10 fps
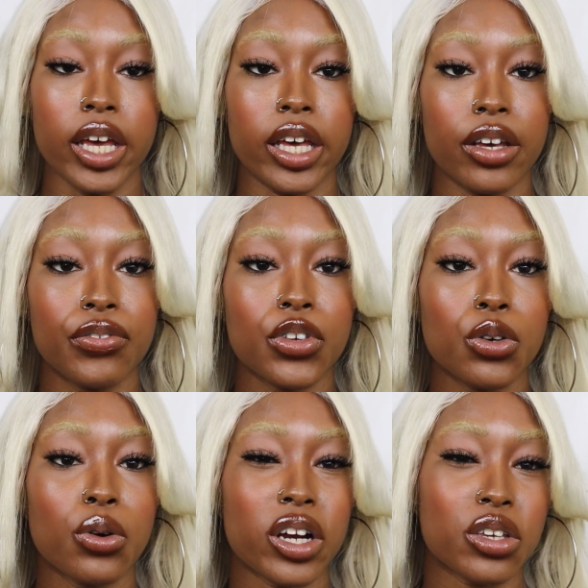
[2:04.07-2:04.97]
If
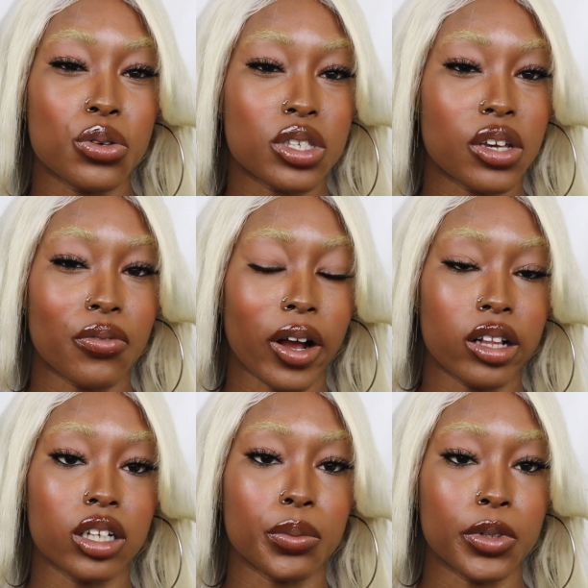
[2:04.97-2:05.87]
you are using
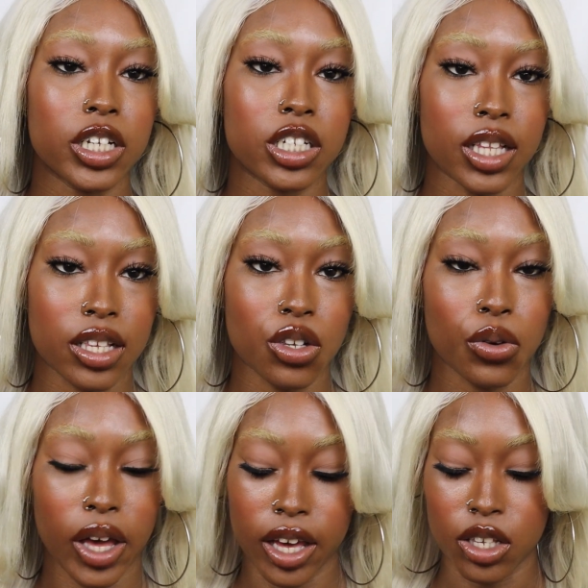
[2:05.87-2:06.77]
regular bleach, that's
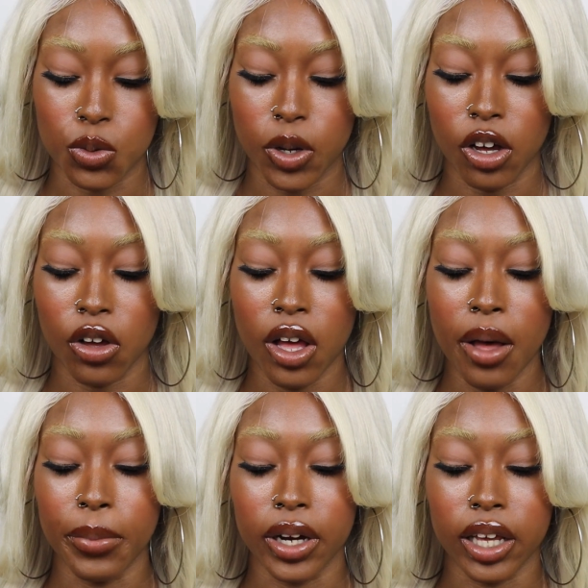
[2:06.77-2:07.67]
okay as well.
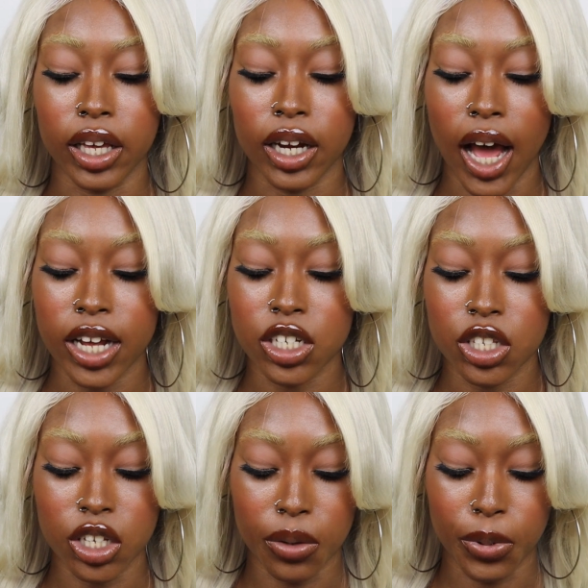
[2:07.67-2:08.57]
But again, I just
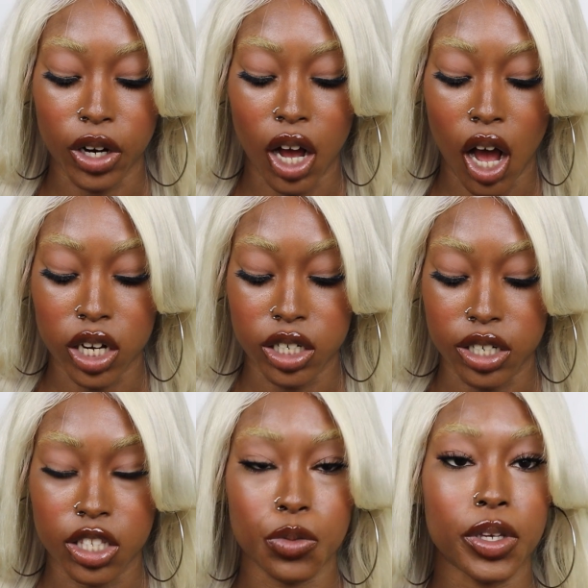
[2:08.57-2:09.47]
took
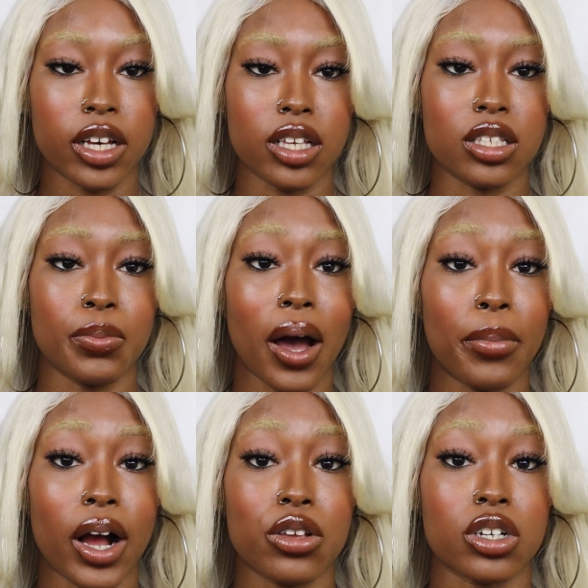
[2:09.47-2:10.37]
precautions because my
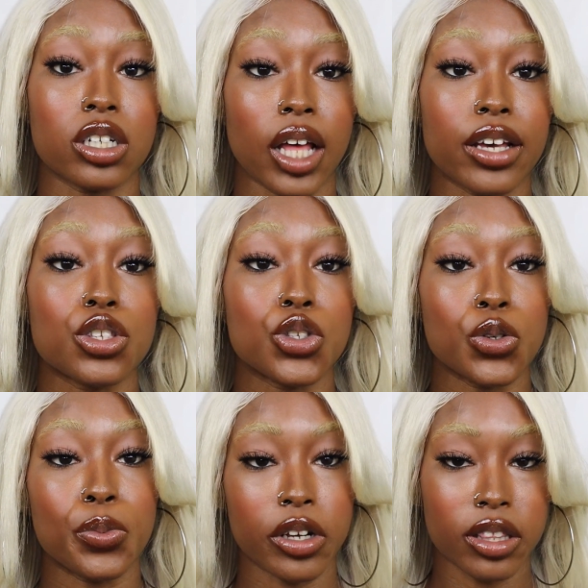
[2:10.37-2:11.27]
brows are like
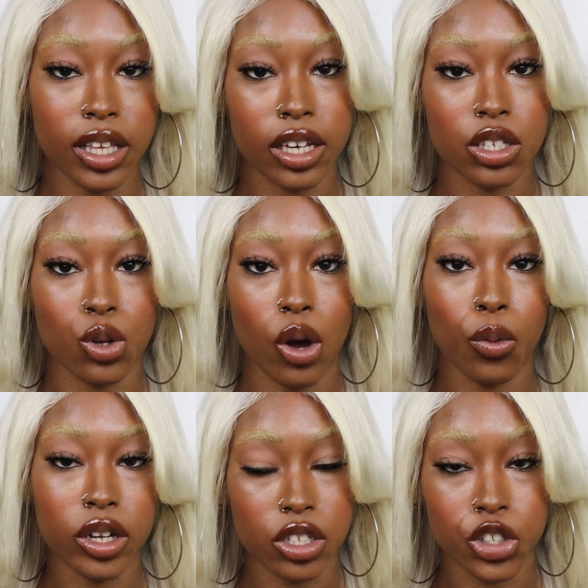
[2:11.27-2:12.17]
super thick. So I
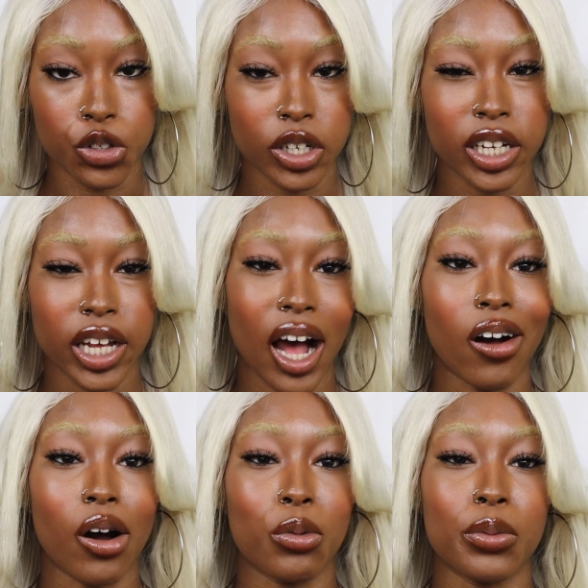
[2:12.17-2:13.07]
wanted to treat it
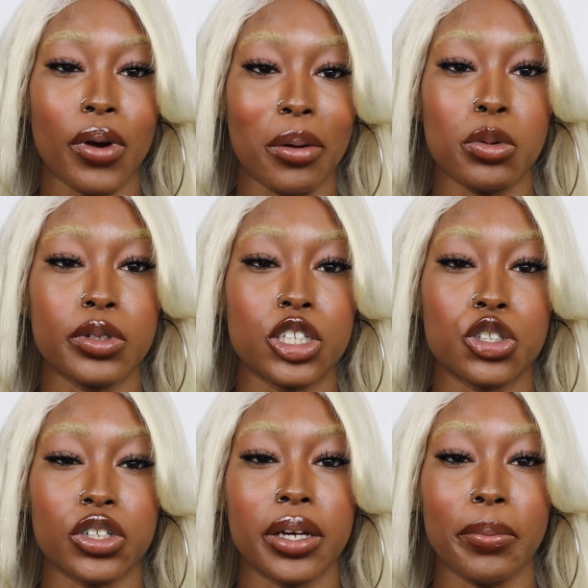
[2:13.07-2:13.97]
how I would probably
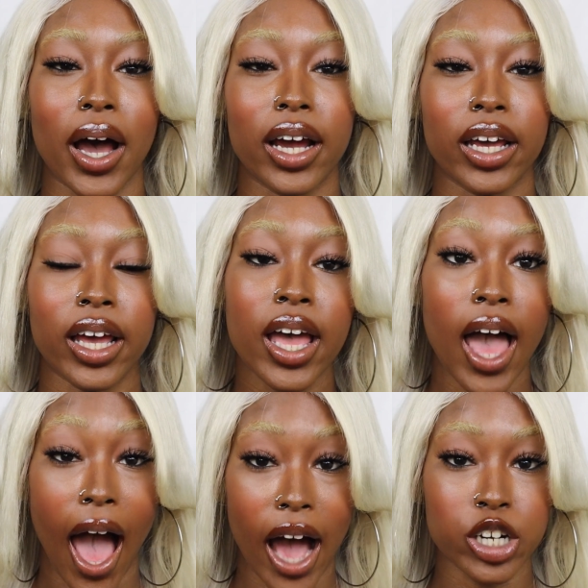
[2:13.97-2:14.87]
treat my
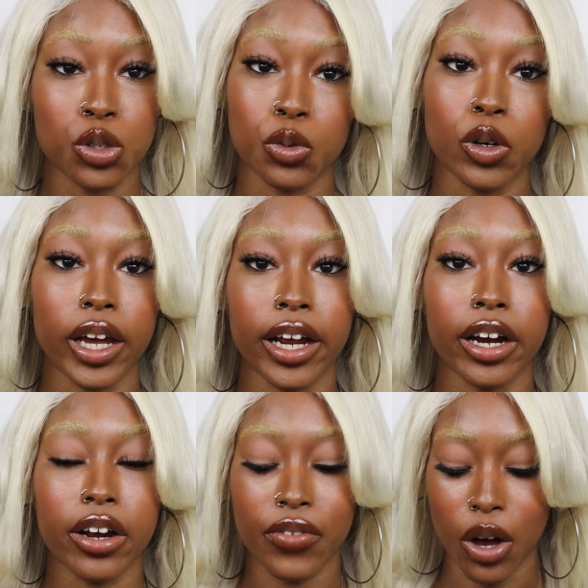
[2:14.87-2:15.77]
actual hair
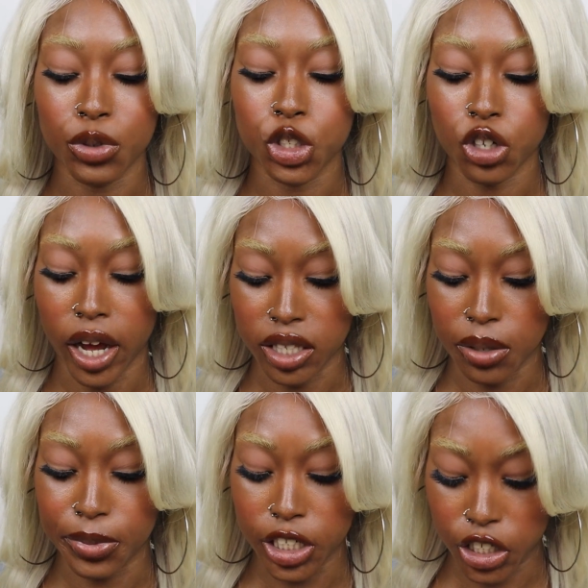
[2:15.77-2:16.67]
if I was trying
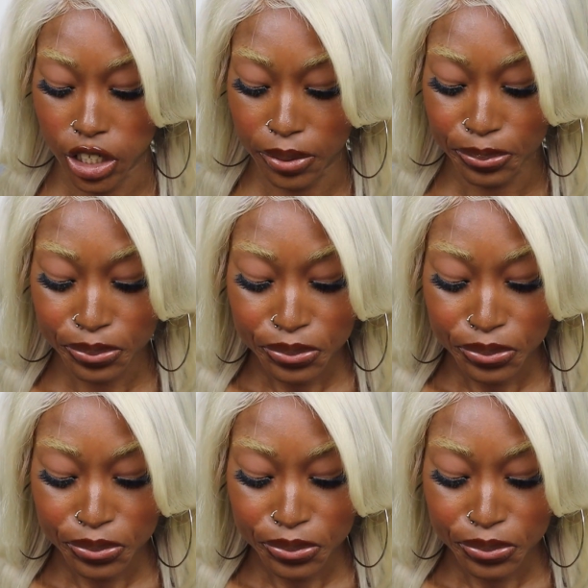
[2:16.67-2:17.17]
to bleach it.